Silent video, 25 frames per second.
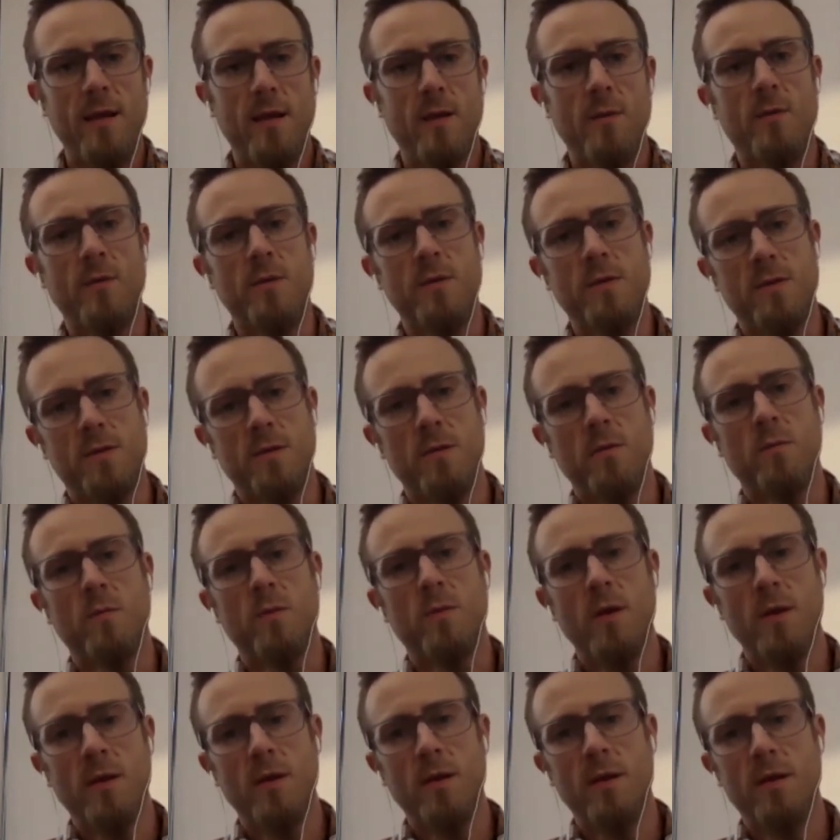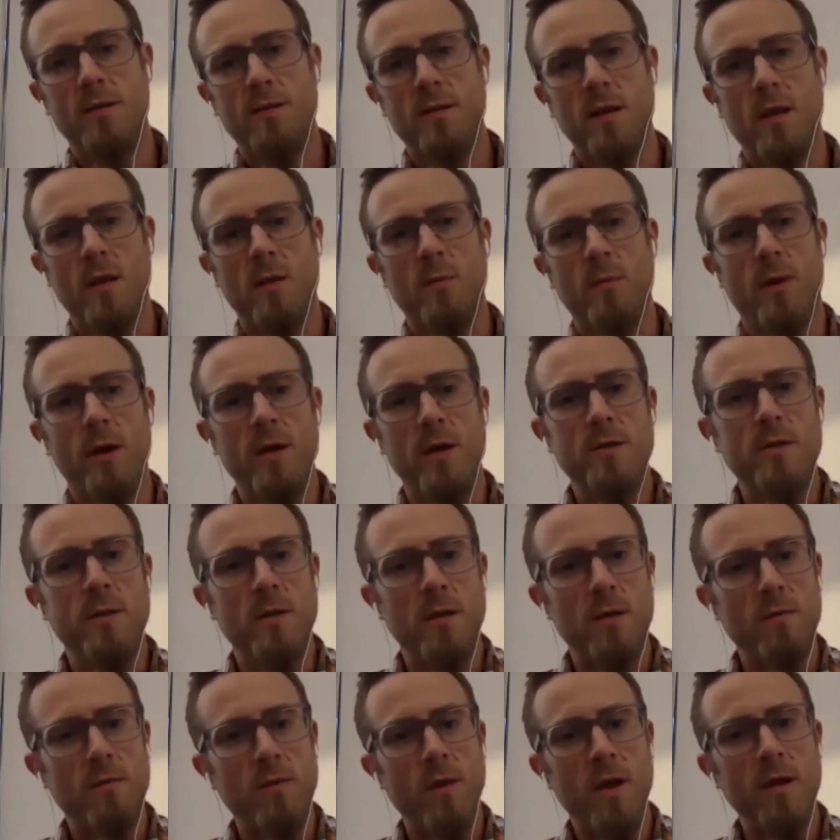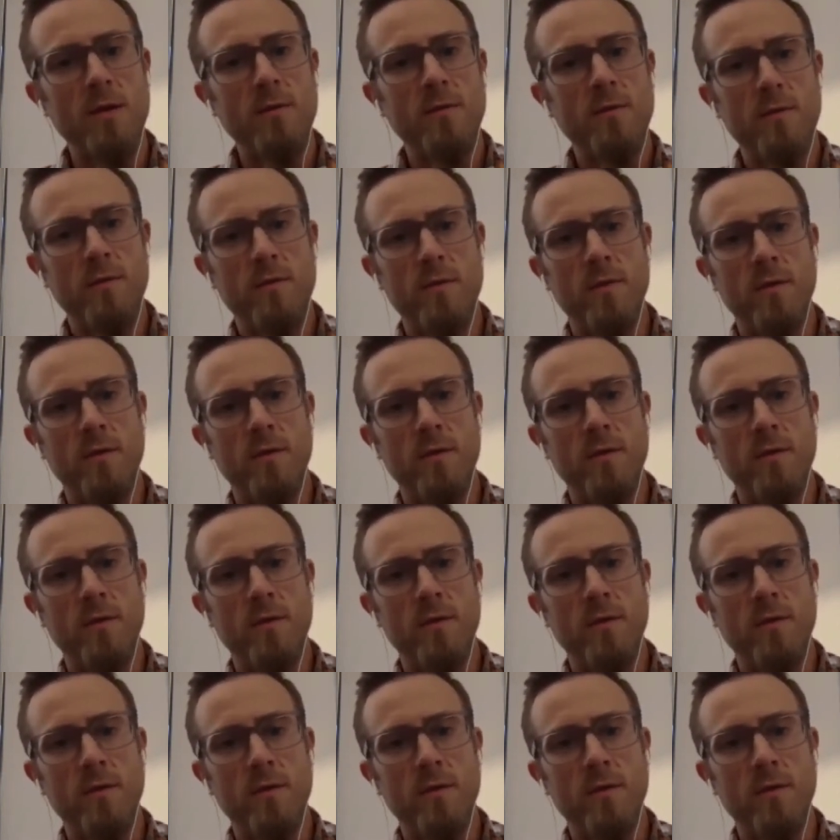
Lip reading: it was really a celebration of life.